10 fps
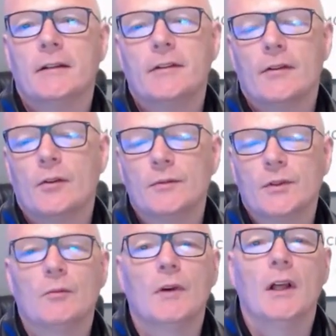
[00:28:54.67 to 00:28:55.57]
give it a
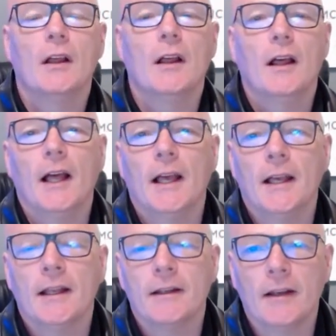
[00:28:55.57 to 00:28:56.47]
thumbs up,
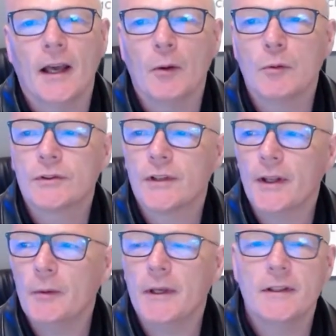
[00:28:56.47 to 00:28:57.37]
and I will
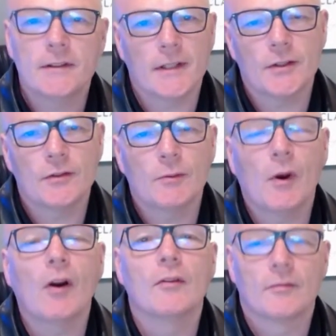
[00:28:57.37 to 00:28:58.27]
see you in the session
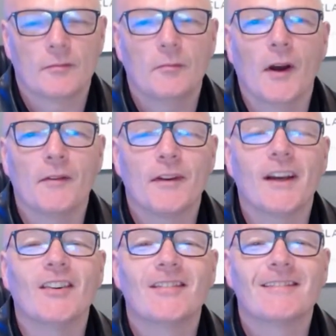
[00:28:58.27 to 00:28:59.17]
tomorrow. Bye for now.